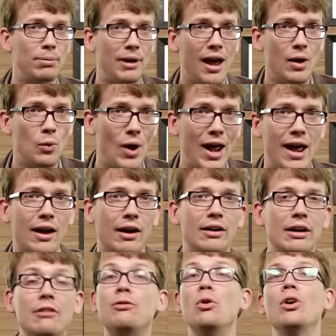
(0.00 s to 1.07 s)
apply where,
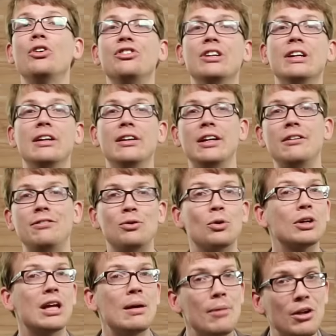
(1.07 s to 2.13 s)
and fortunately
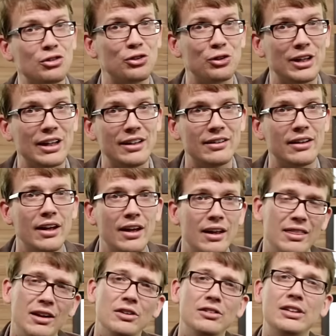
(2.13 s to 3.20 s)
for chemistrian,
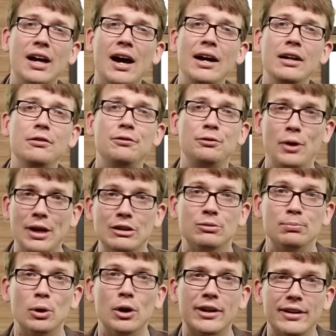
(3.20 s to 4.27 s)
there's a kind of
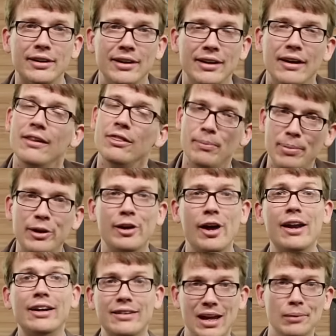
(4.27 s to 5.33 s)
phrase book, the periodic